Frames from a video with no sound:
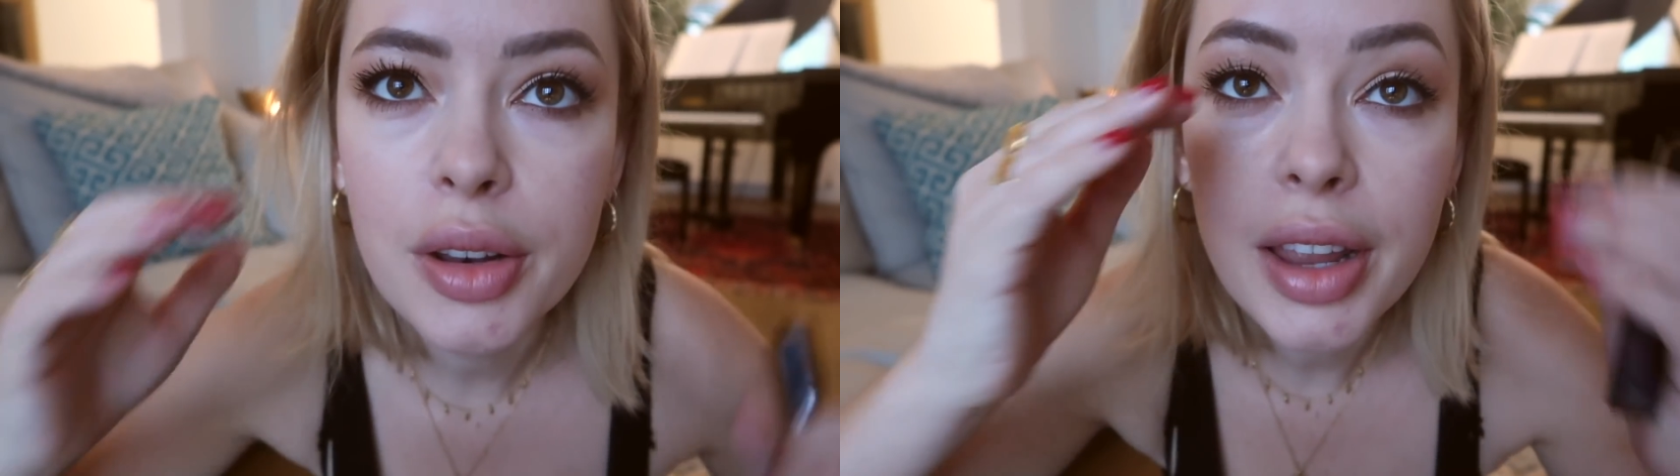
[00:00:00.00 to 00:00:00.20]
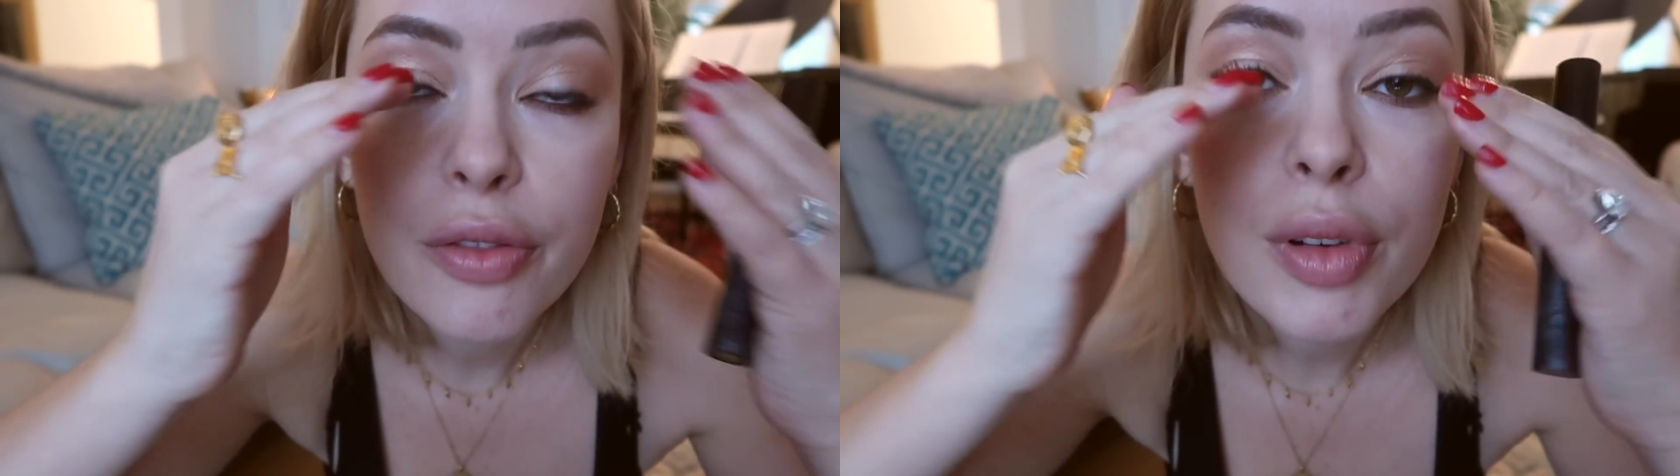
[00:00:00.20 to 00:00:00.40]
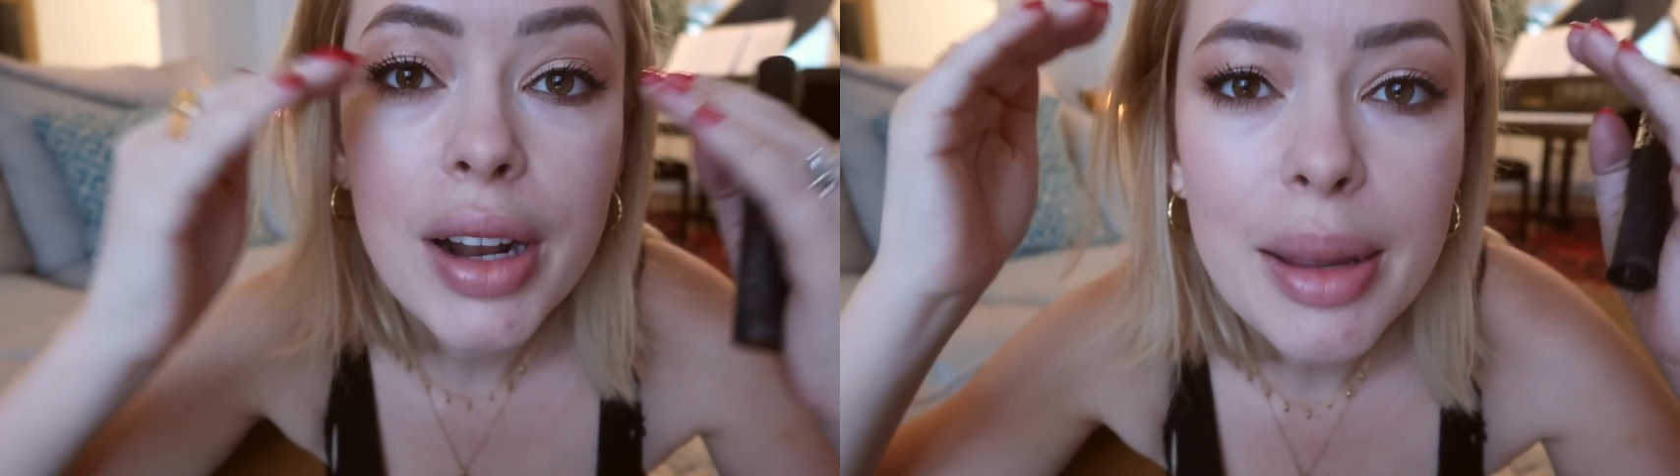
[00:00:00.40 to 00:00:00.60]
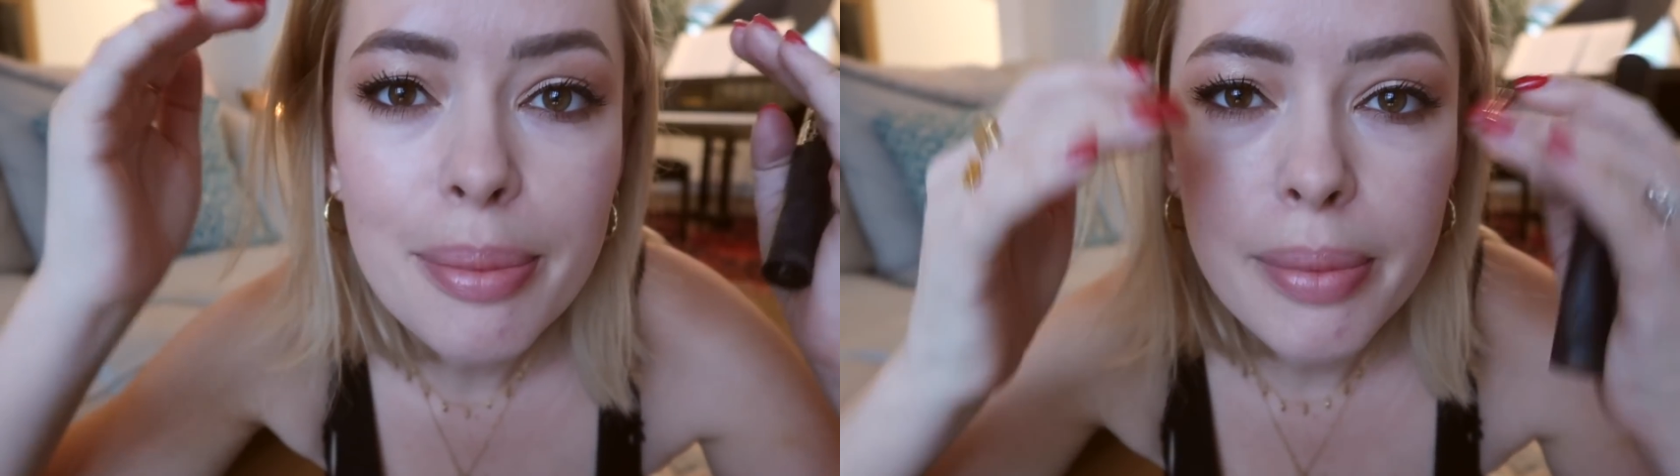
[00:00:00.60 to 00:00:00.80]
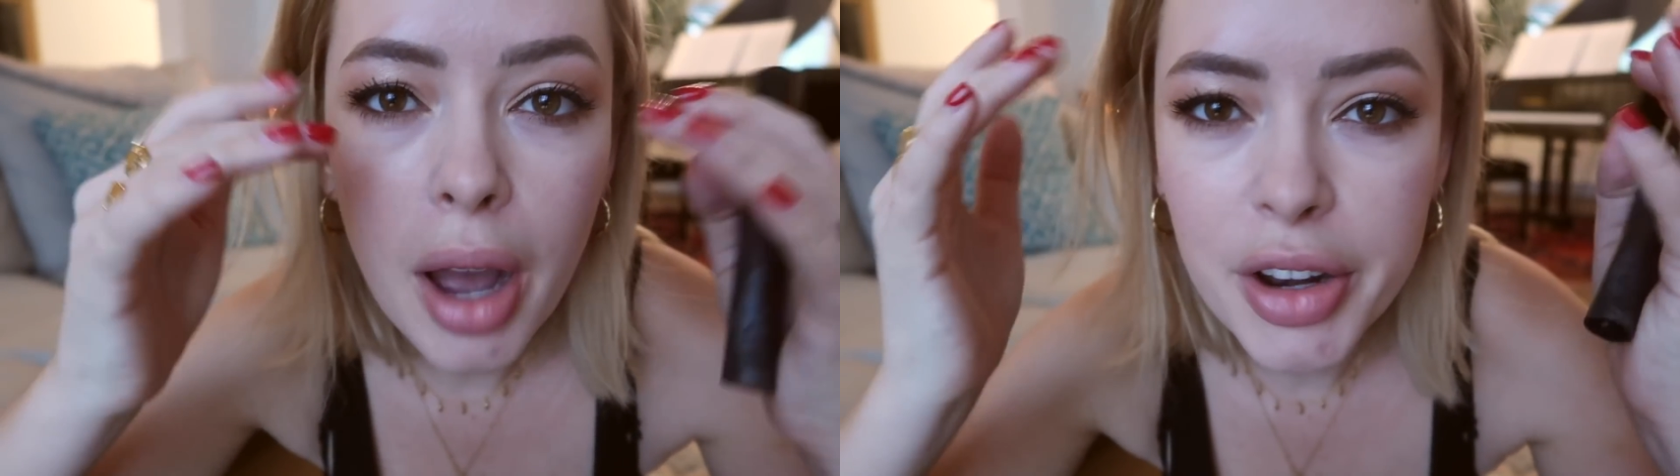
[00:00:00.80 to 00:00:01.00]
And it
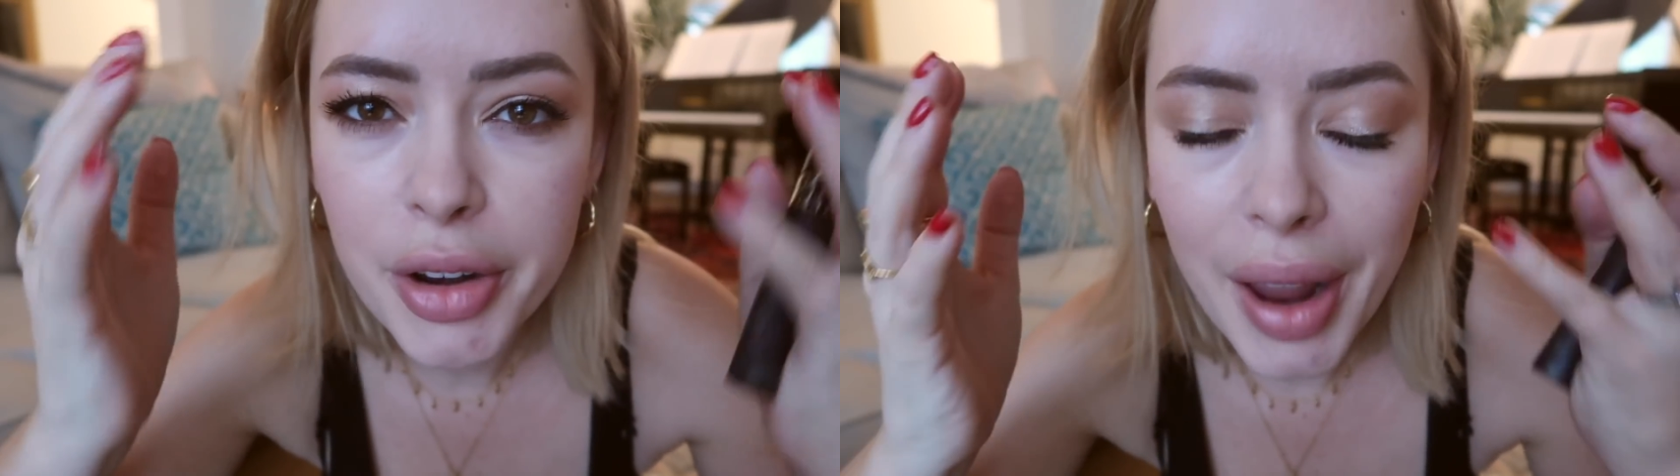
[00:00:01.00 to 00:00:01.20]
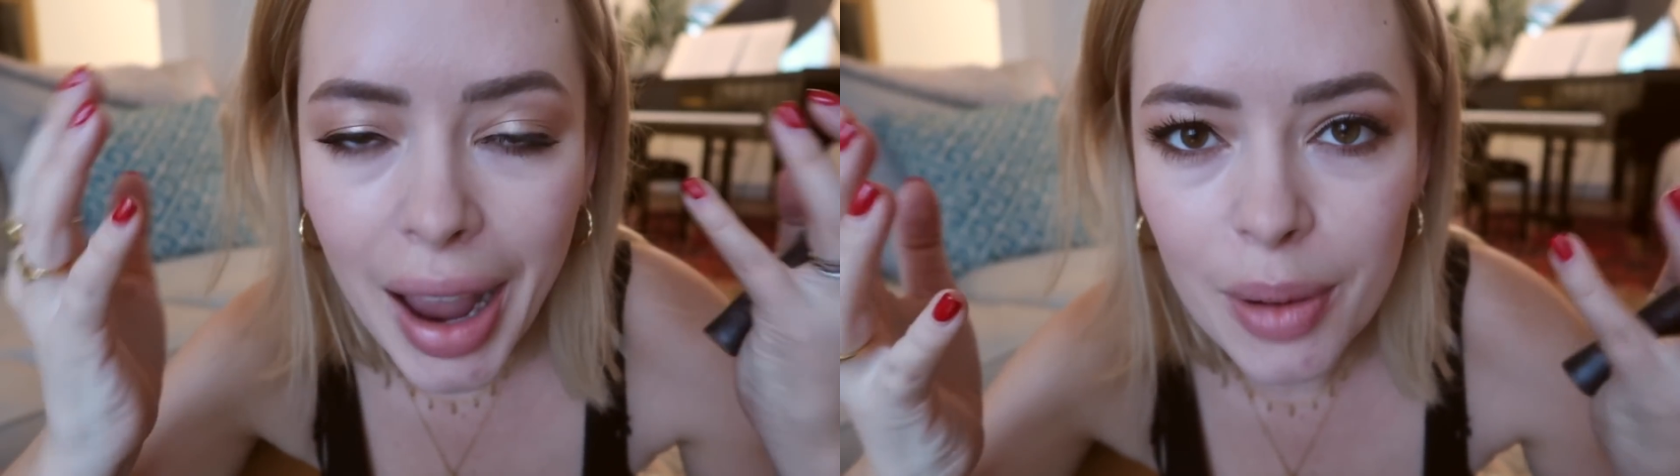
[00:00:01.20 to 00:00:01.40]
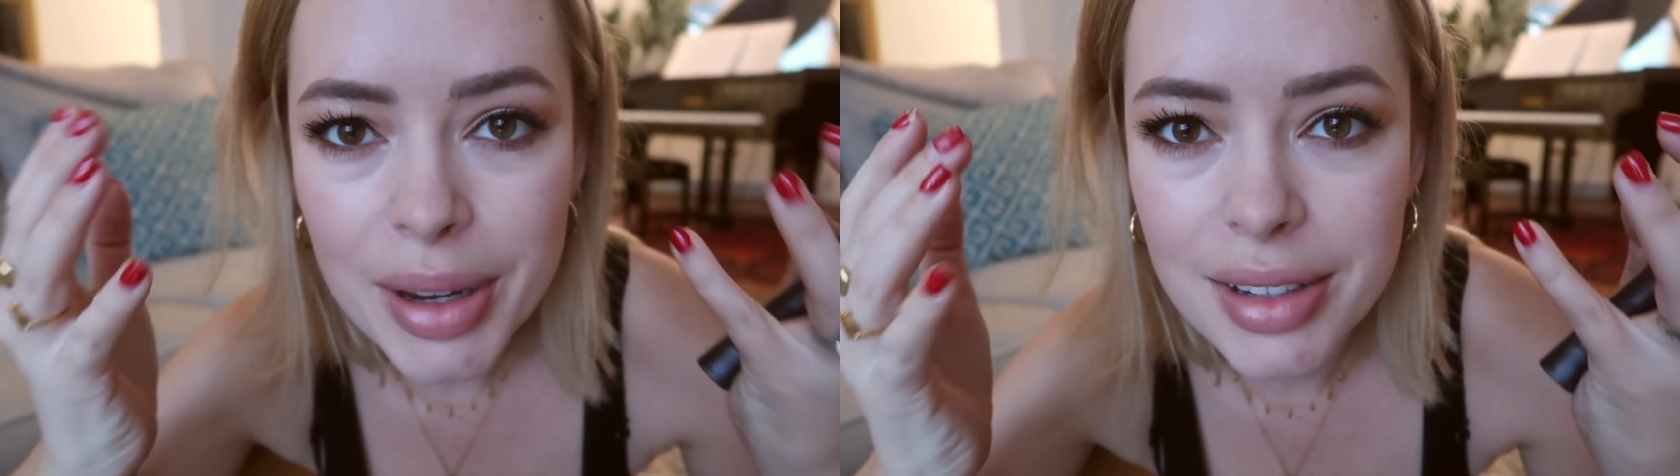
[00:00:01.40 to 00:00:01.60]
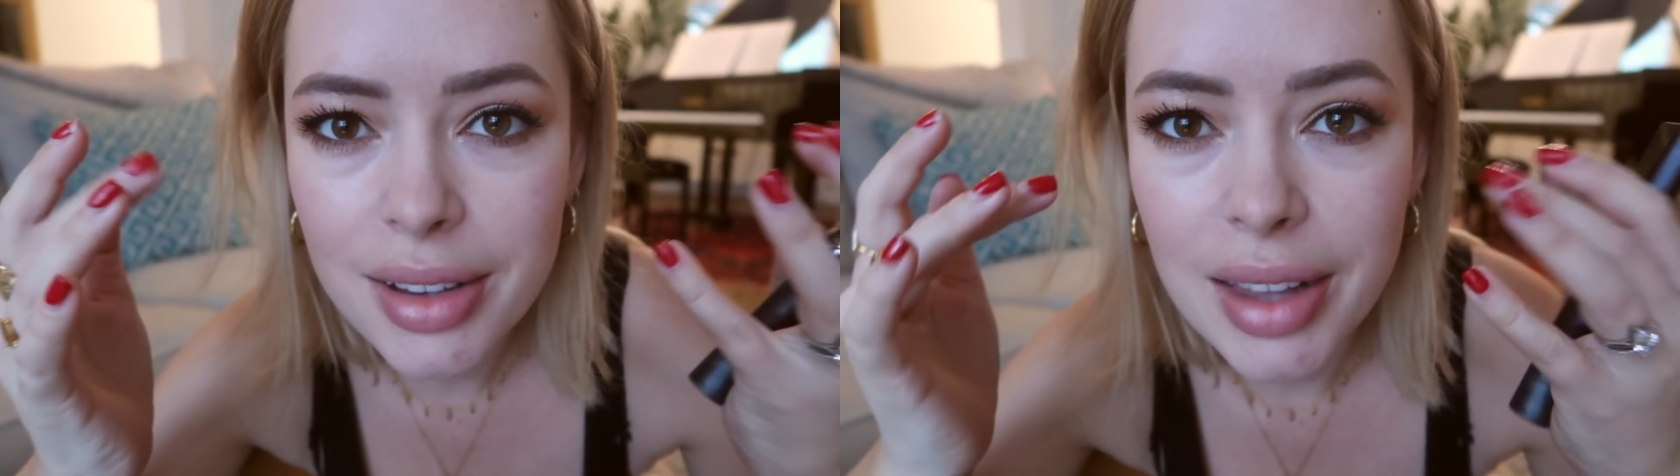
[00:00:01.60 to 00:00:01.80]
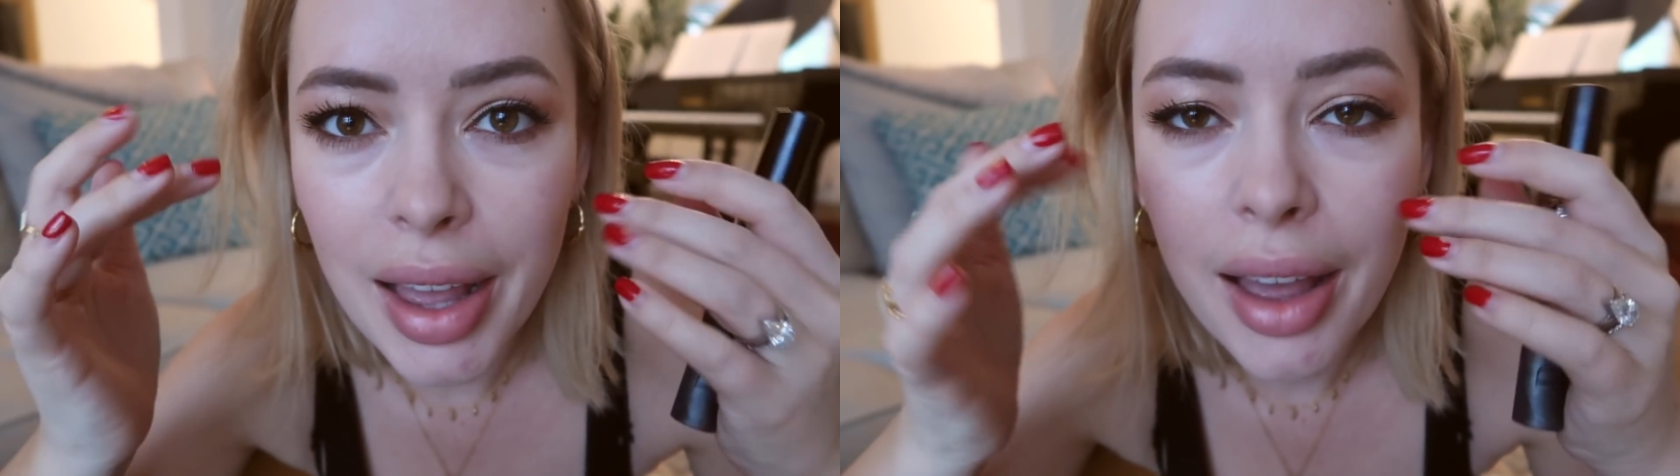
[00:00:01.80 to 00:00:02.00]
really, I don't know how it
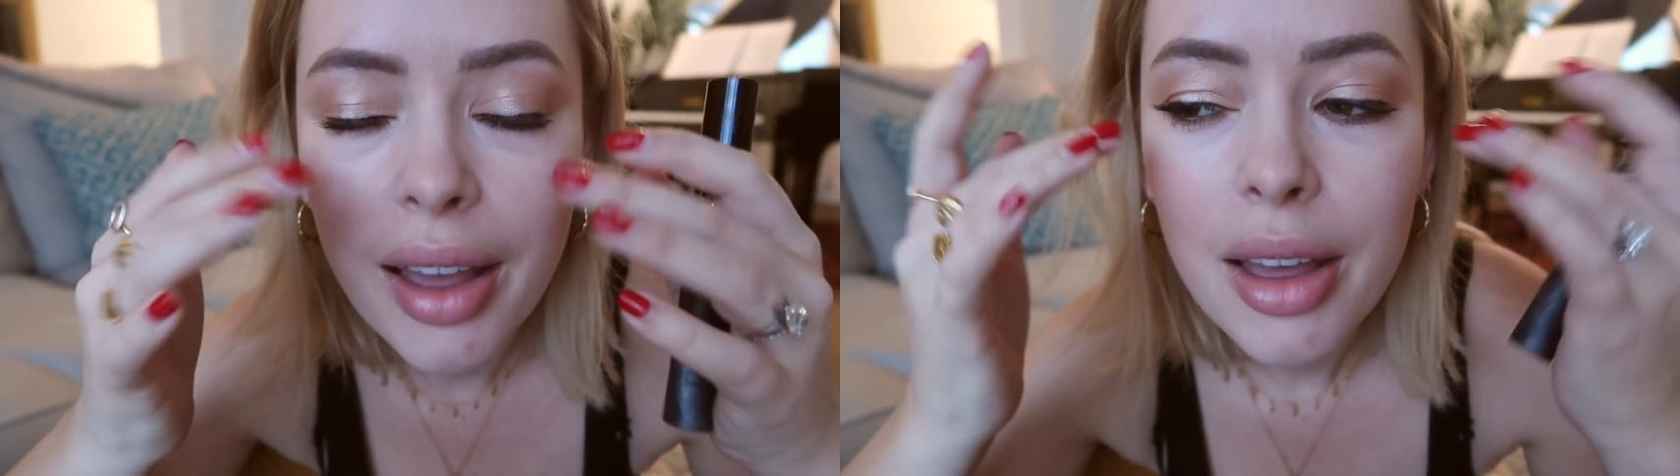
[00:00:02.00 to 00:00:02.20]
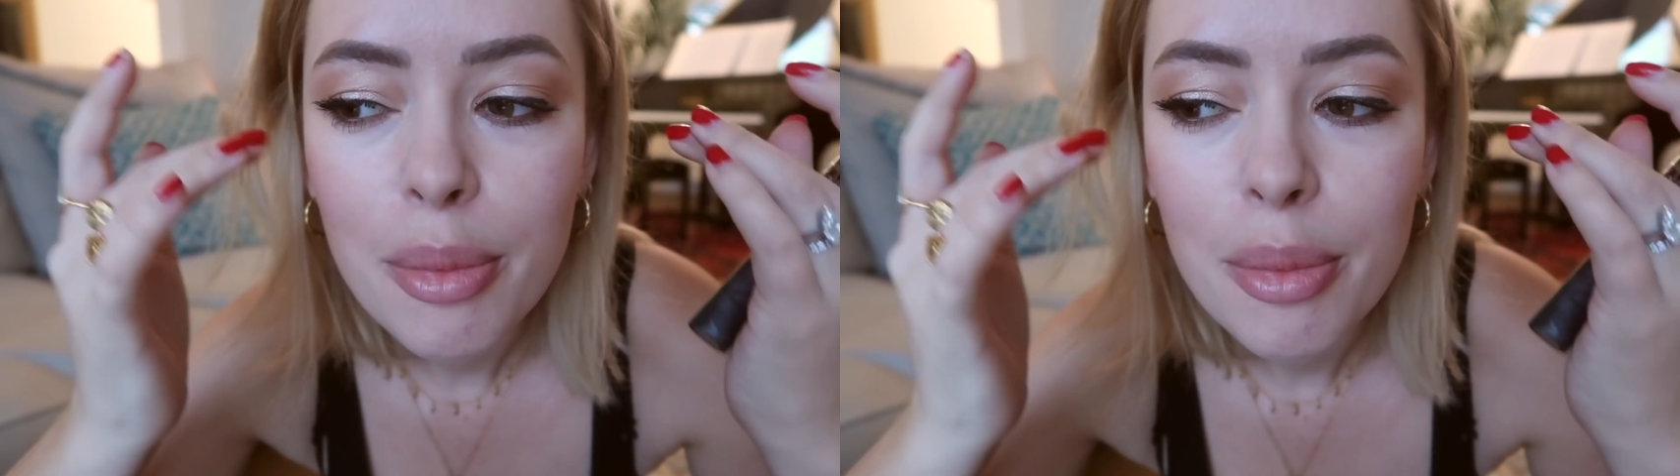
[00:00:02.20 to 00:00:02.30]
does it,